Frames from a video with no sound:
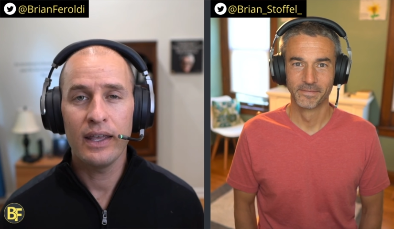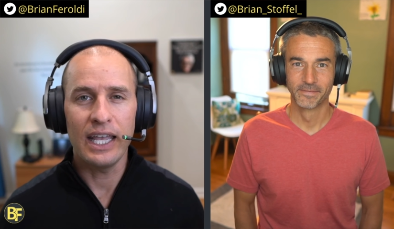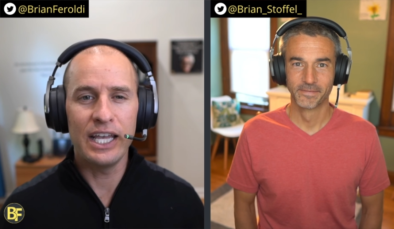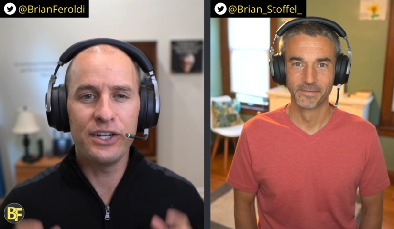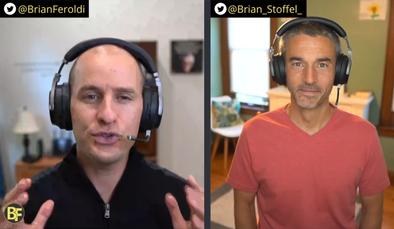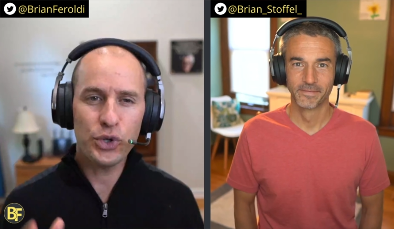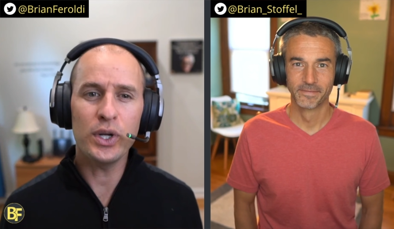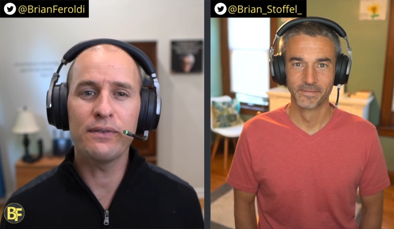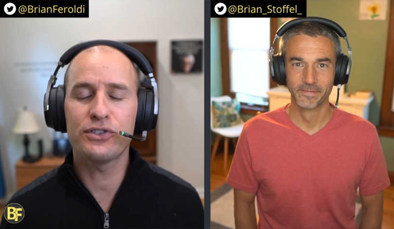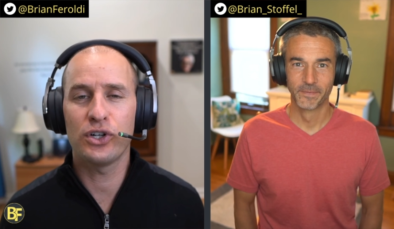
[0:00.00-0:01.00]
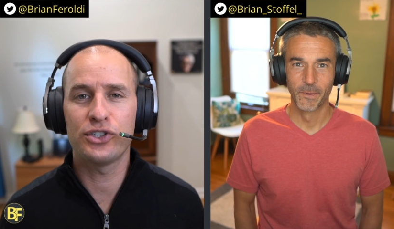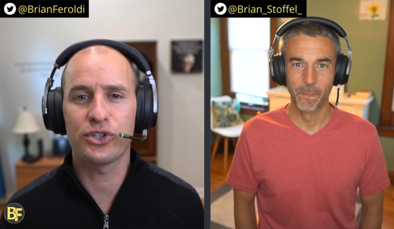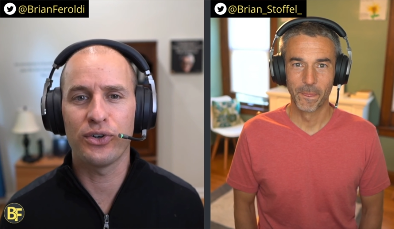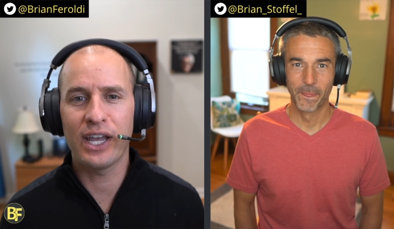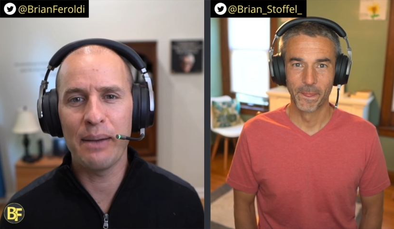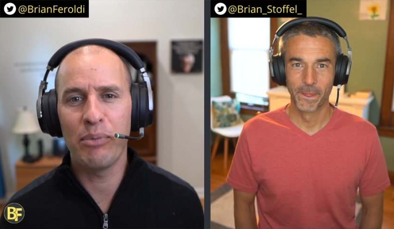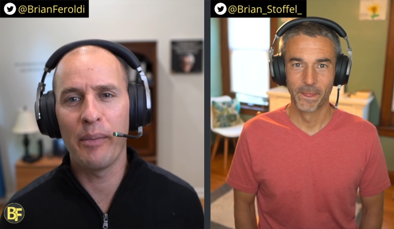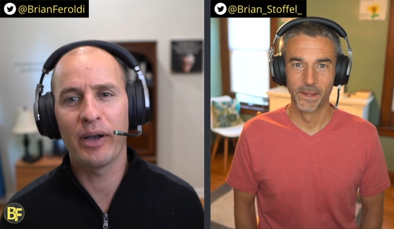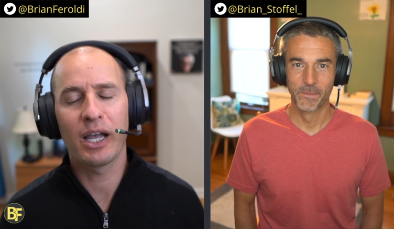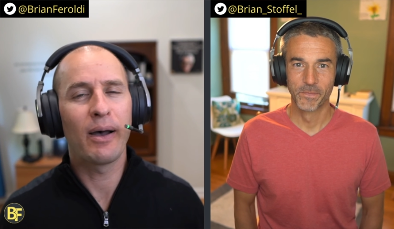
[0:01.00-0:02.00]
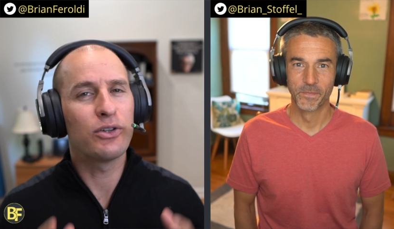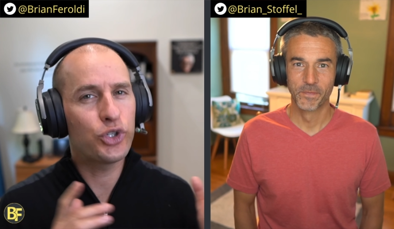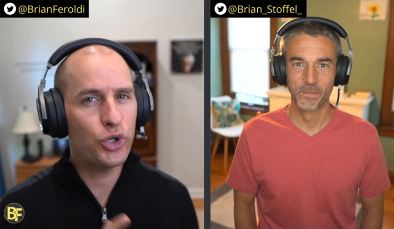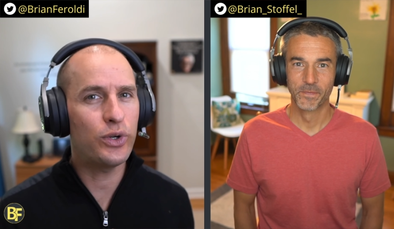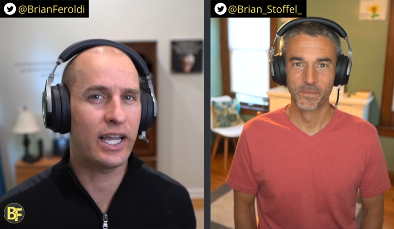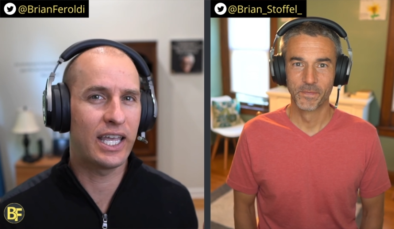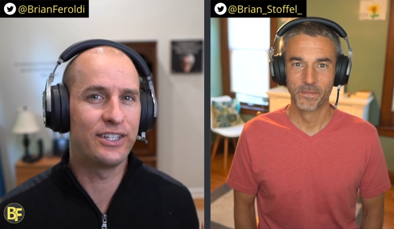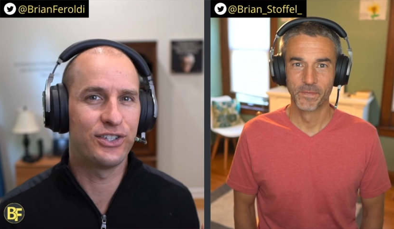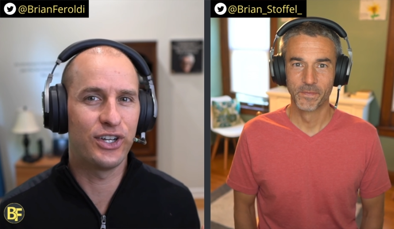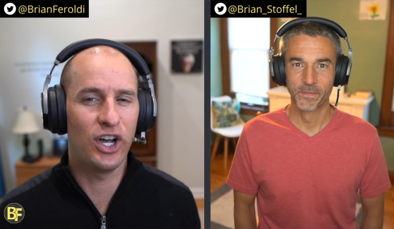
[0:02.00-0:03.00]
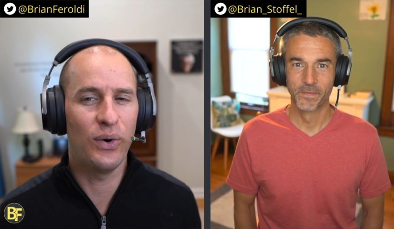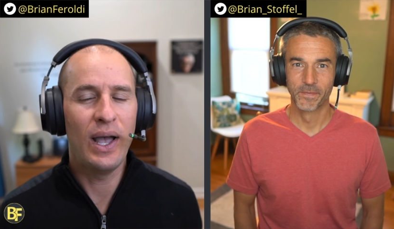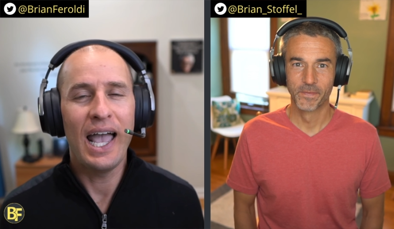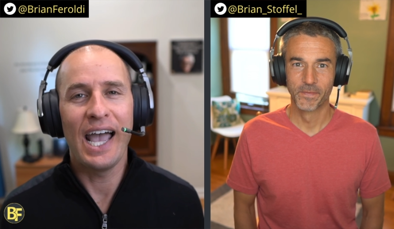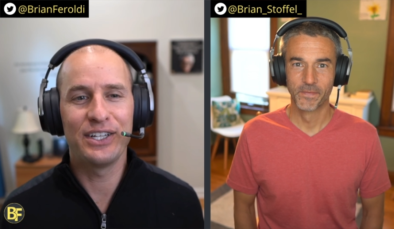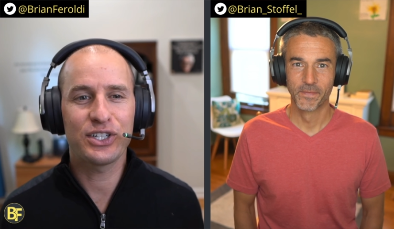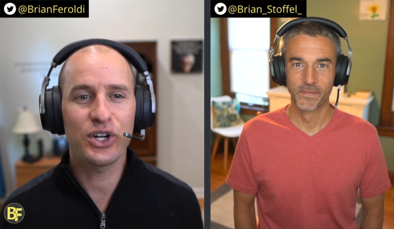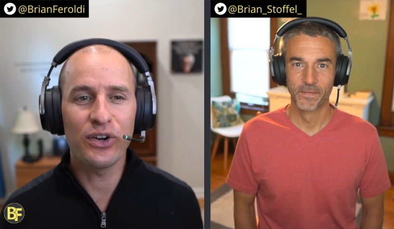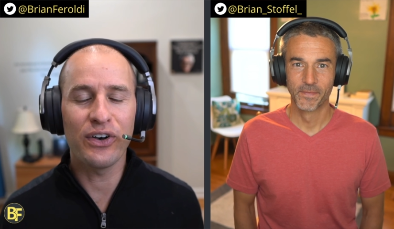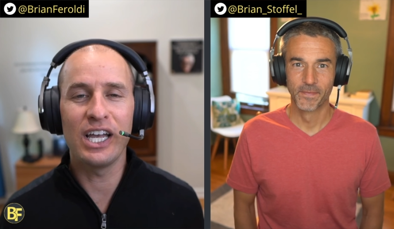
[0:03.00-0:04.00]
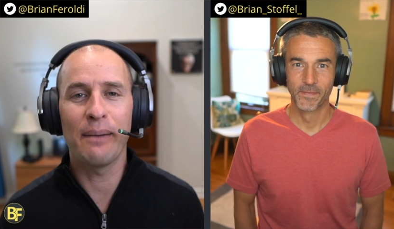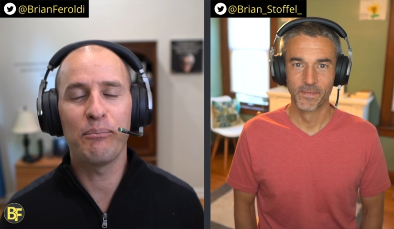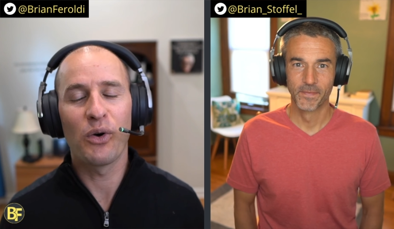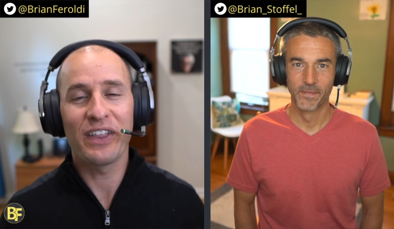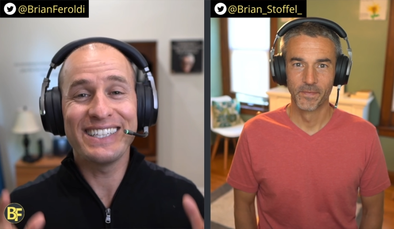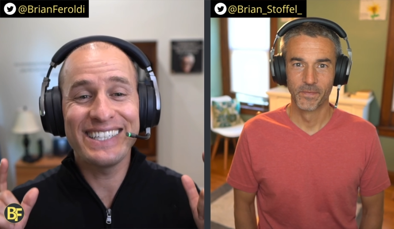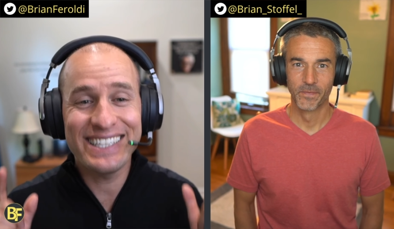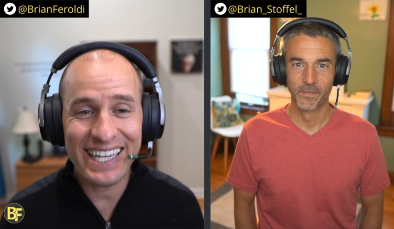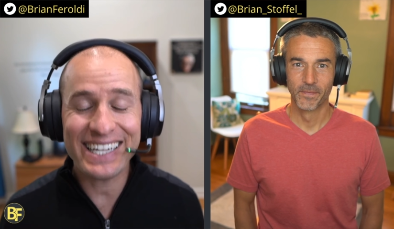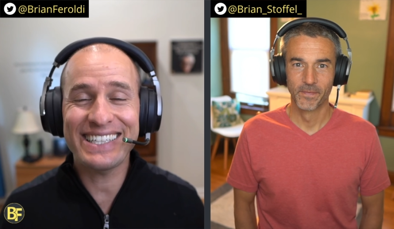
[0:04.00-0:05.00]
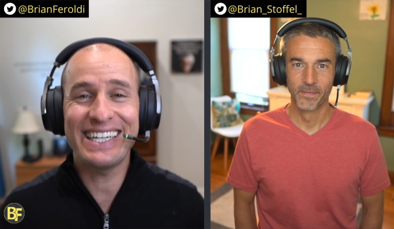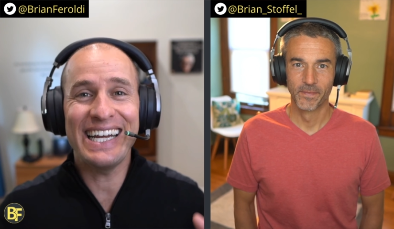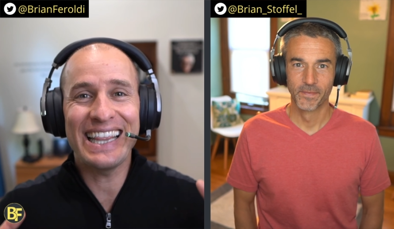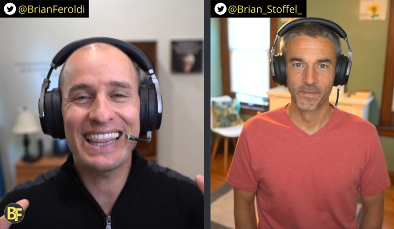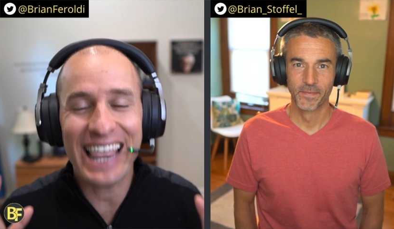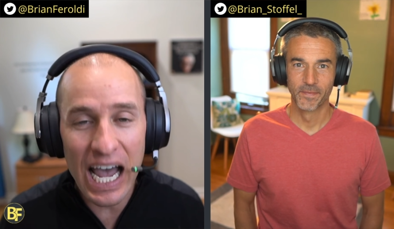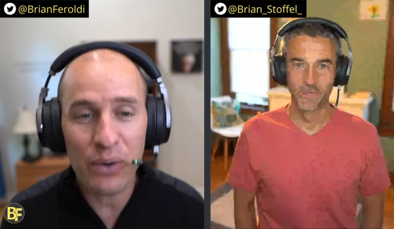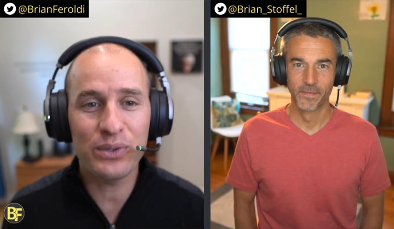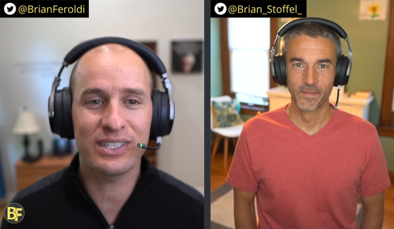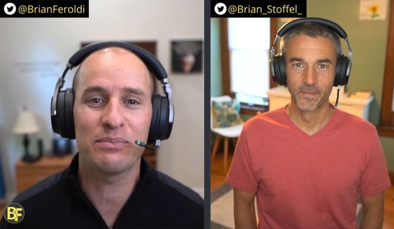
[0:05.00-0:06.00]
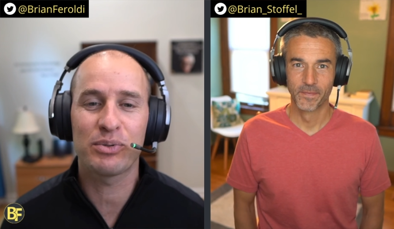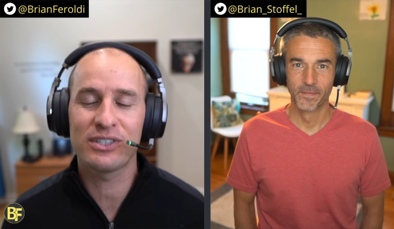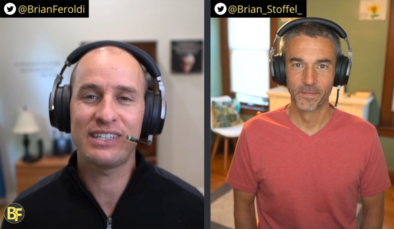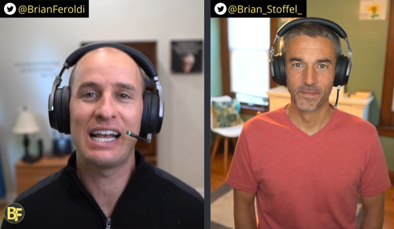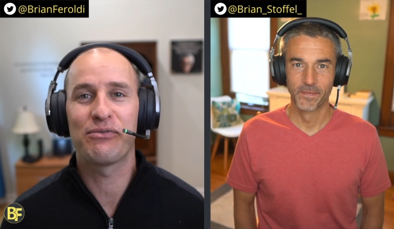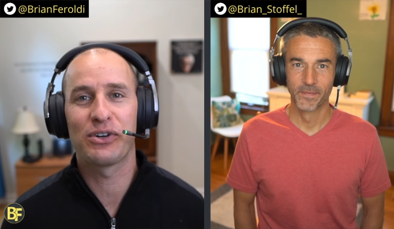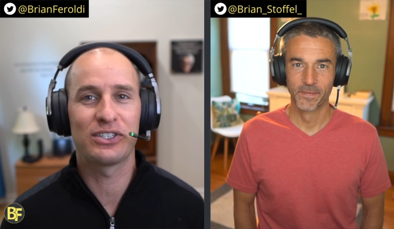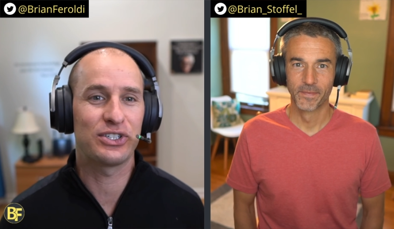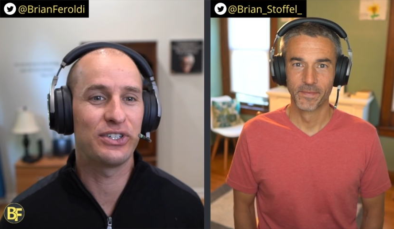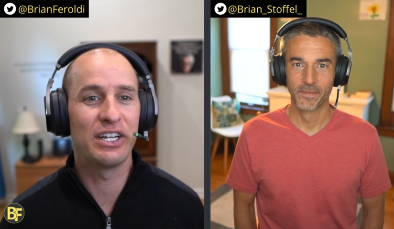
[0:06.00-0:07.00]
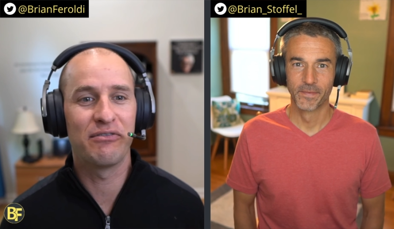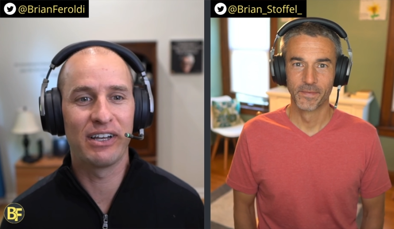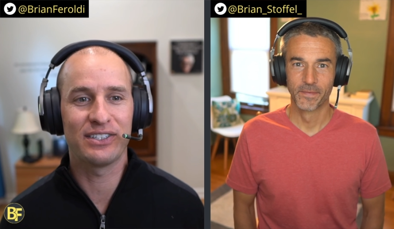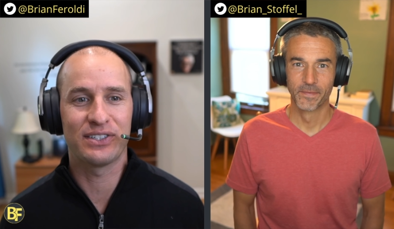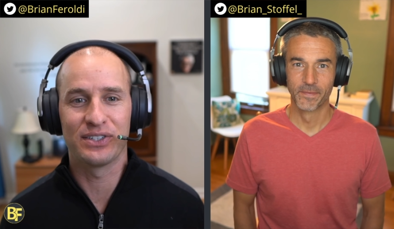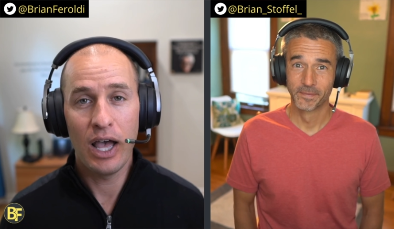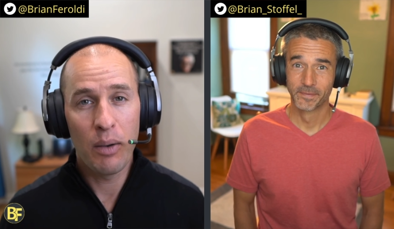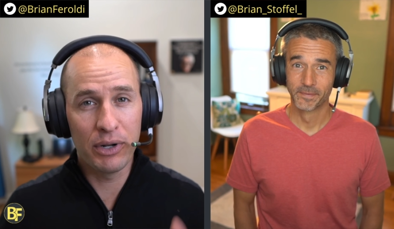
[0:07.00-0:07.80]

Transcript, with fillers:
Speaker 1: Intuitive Surgical came public about two decades ago and is currently up more than sixteen thousand percent for its early investors.